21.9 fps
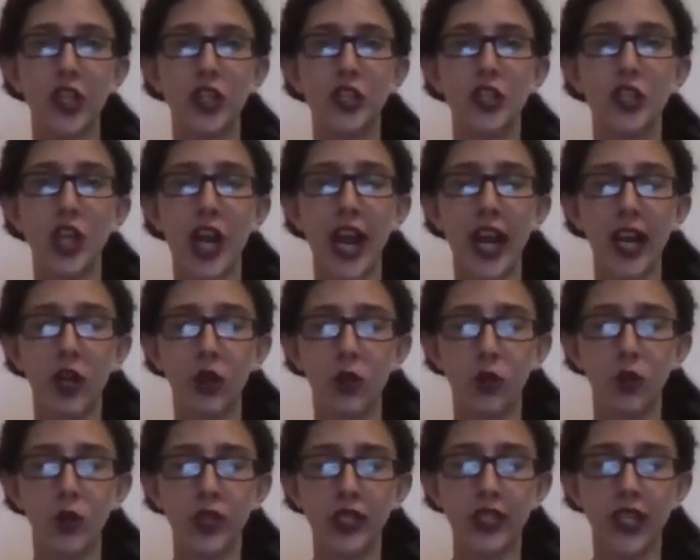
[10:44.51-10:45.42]

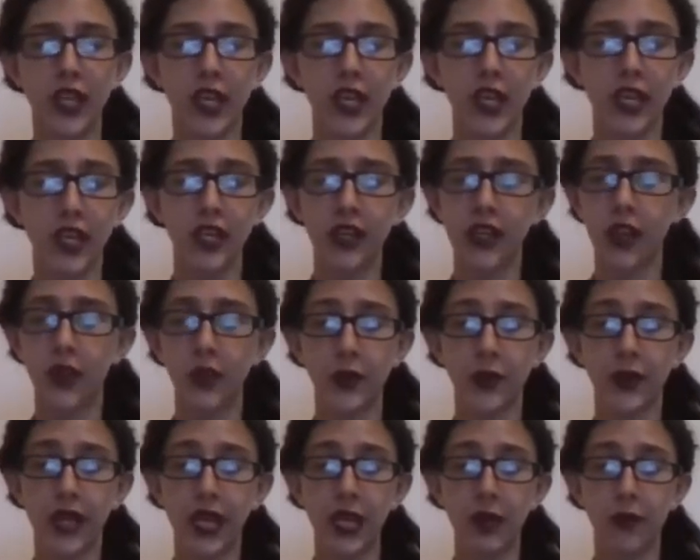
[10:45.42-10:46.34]
Jack was another
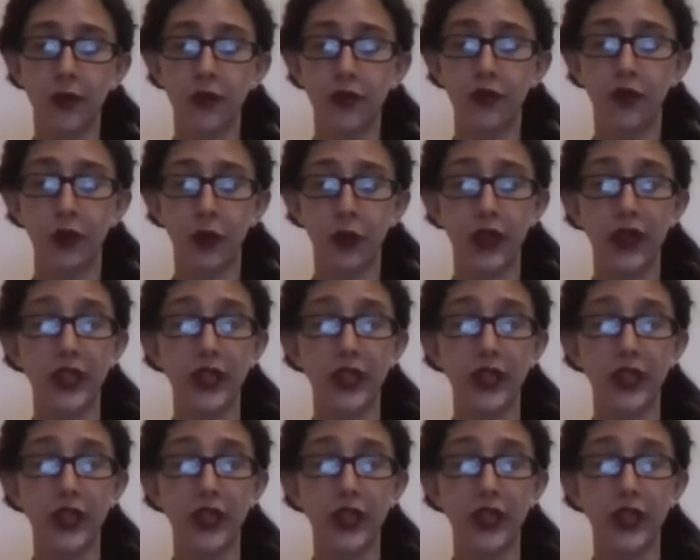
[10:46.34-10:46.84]
name for